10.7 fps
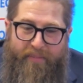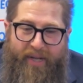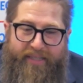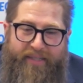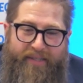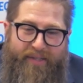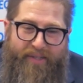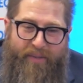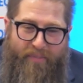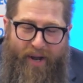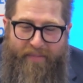But
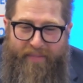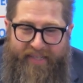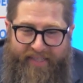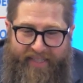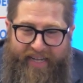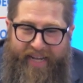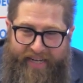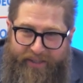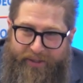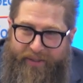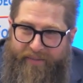the problem is at the
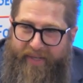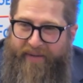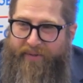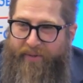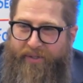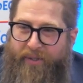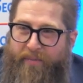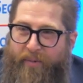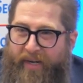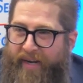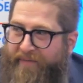edge, we have to assume that
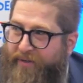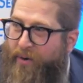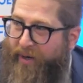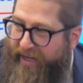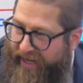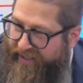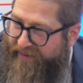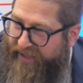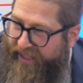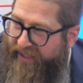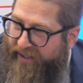we're going to have no
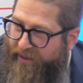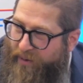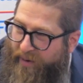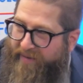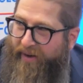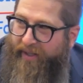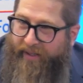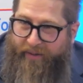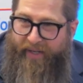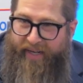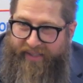connectivity or very
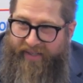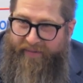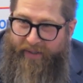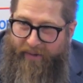little connectivity.